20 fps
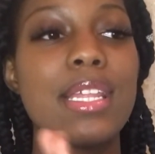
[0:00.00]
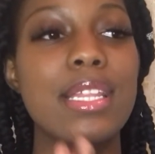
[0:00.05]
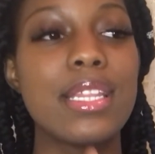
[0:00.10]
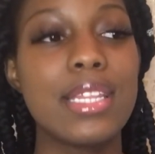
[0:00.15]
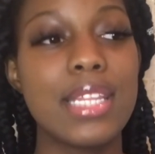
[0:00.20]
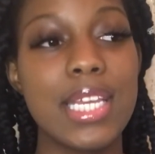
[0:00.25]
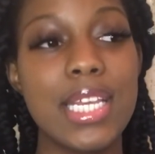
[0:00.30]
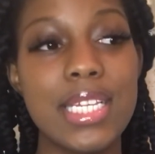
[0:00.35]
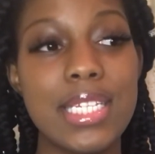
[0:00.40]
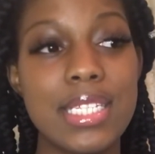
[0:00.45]

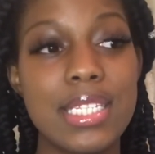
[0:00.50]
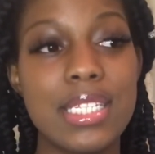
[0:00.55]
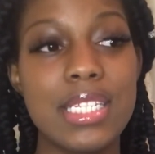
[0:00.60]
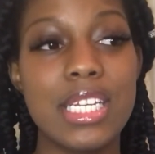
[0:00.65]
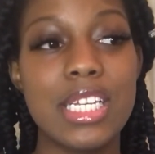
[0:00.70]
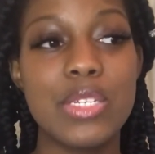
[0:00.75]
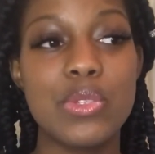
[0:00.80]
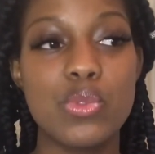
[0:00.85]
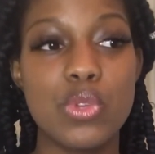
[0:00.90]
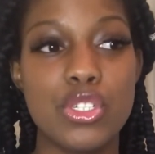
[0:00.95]
this
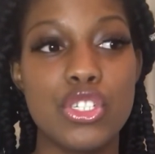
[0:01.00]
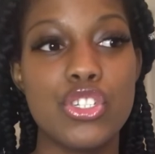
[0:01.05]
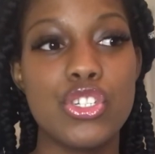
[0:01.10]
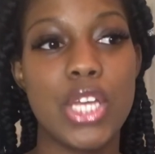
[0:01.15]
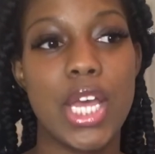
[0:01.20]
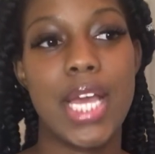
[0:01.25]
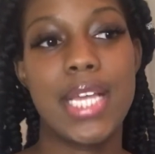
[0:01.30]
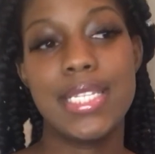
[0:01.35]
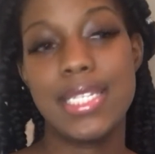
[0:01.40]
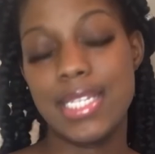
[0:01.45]
is what you
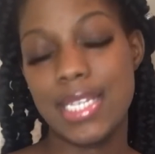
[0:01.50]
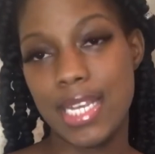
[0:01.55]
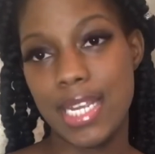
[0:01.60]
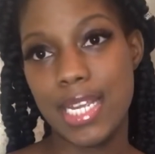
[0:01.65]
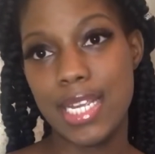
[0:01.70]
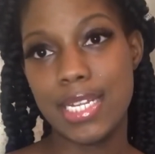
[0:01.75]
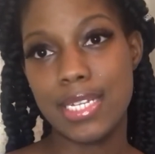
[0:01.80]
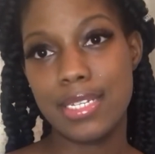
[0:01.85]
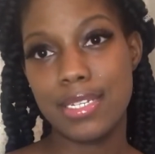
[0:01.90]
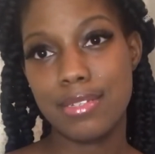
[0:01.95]
guys
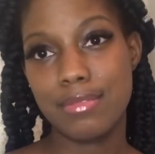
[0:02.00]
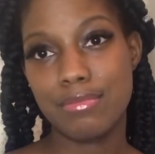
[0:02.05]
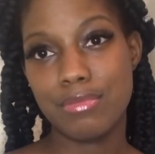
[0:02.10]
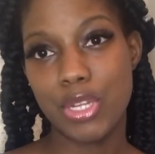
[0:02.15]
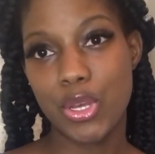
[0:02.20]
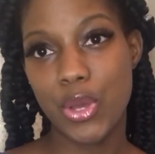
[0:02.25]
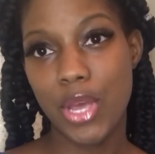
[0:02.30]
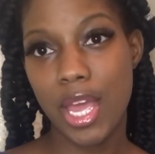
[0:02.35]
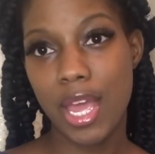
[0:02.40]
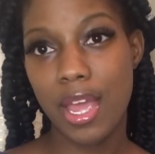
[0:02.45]
need,
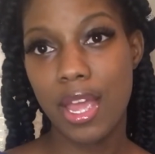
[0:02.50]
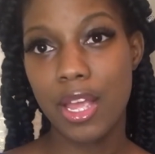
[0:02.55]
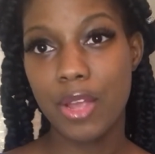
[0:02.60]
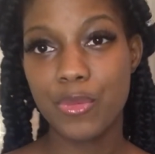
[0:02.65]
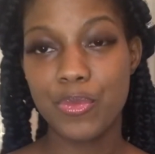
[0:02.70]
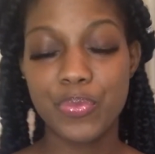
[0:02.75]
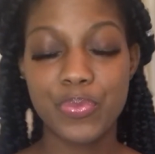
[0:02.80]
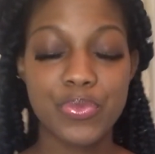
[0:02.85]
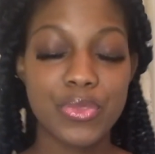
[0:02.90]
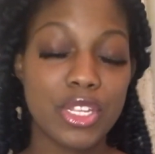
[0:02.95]
okay?
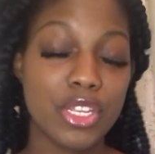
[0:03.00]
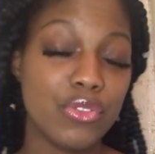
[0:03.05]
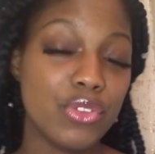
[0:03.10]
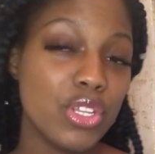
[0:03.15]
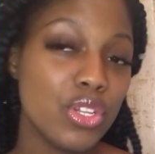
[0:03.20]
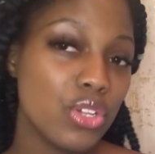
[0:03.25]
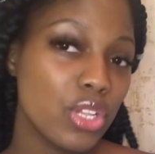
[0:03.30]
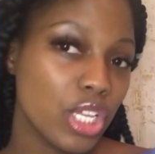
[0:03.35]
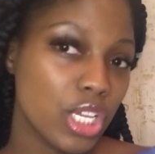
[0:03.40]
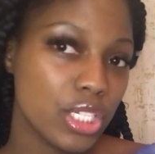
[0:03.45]
If
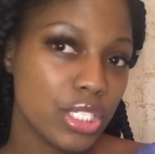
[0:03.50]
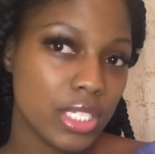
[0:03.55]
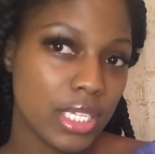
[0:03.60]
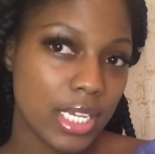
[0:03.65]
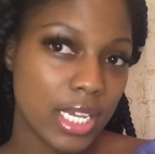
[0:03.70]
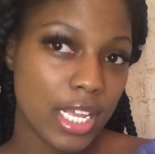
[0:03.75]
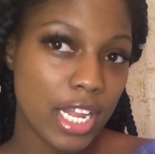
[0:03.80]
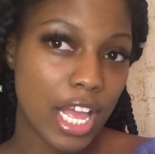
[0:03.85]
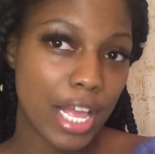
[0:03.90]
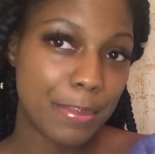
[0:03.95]
you're looking to
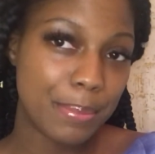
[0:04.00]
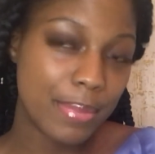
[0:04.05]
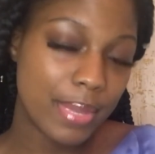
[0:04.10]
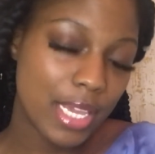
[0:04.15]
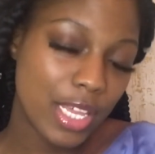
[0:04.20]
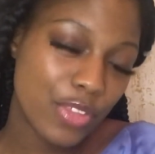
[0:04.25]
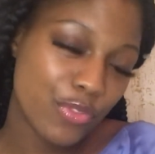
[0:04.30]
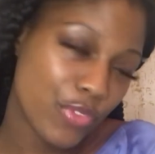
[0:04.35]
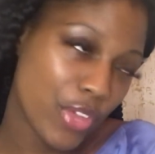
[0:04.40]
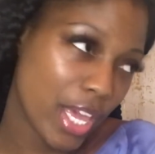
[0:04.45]
get a
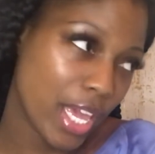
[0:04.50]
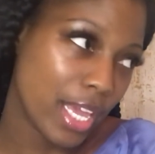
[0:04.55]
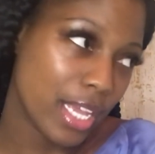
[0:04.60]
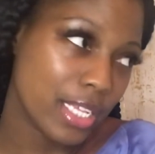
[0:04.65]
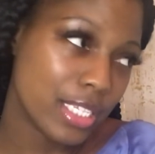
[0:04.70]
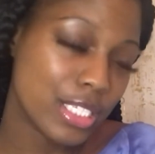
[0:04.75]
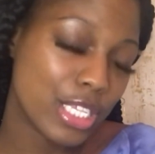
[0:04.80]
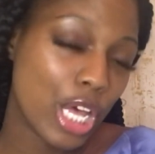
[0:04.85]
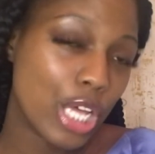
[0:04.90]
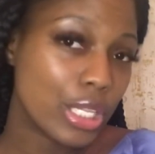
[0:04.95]
beat
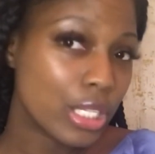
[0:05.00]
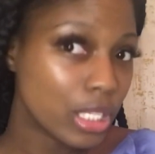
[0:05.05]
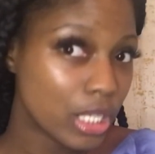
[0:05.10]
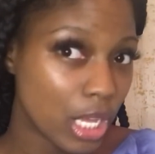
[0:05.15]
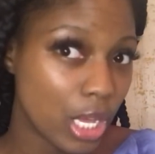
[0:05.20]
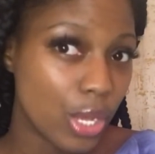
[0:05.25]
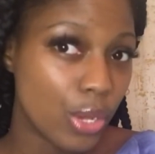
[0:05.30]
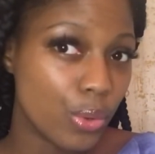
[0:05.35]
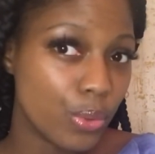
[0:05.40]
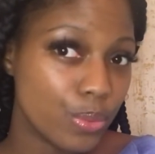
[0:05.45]
face on the
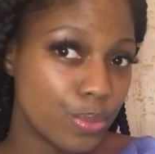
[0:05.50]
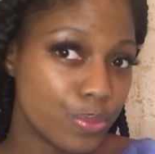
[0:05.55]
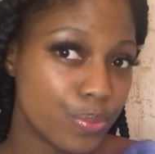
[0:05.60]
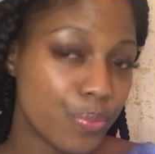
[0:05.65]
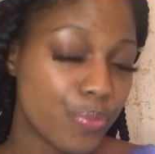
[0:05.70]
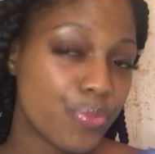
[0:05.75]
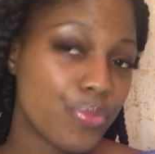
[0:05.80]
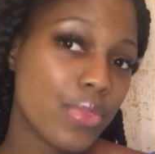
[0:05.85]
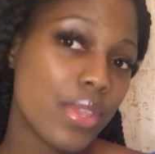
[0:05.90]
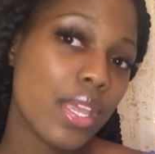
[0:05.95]
low,
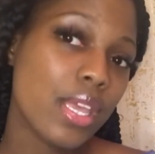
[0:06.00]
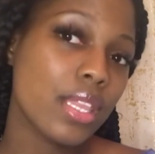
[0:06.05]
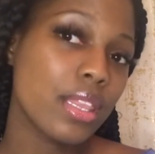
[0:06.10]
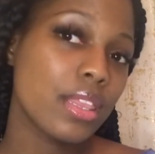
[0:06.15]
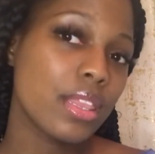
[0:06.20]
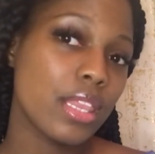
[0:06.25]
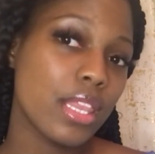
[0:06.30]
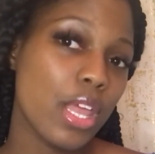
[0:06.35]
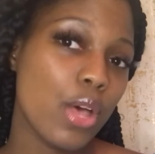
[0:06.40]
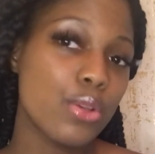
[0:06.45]

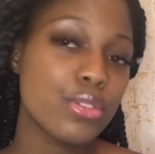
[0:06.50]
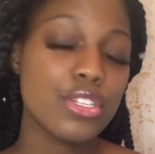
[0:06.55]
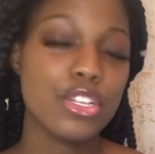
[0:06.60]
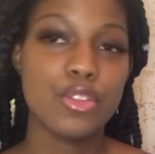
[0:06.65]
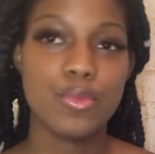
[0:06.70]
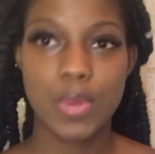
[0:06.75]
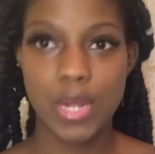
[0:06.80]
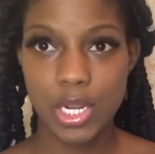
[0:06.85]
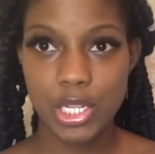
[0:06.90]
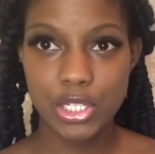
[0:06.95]
those are the
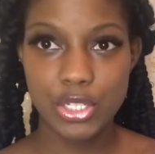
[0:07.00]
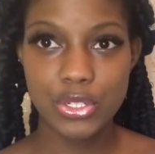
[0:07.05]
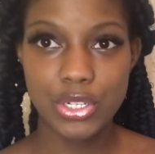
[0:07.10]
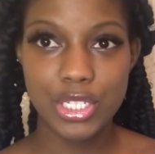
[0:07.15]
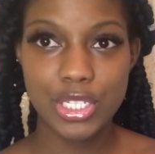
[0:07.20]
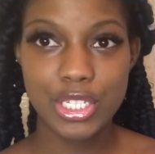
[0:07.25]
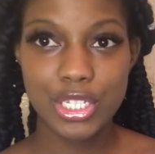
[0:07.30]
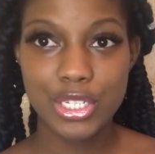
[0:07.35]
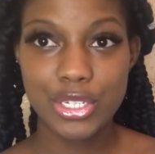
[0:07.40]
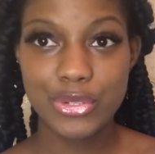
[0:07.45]
products you
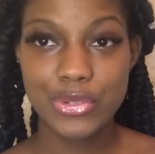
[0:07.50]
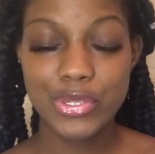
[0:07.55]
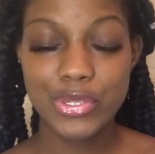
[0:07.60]
need to use.